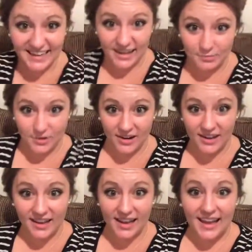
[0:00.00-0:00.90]

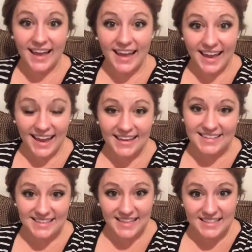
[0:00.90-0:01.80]
number. And
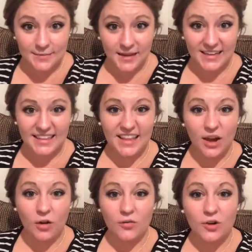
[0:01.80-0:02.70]
it's estimated
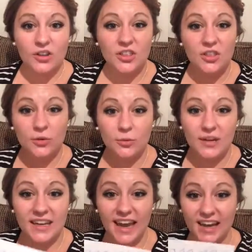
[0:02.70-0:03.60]
that over
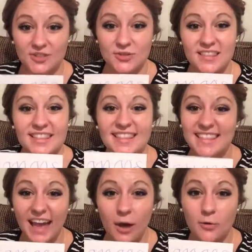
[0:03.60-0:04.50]

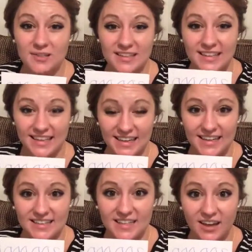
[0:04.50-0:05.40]
300,000
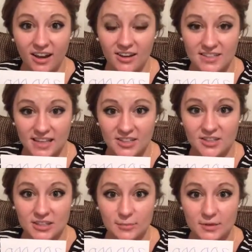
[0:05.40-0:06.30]
kids are
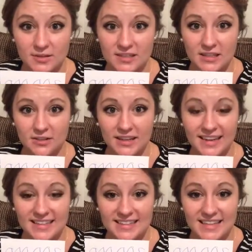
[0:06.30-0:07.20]
sexually abused in the
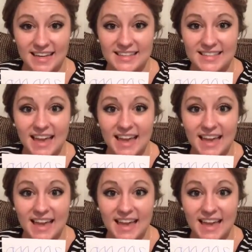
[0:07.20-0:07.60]
United States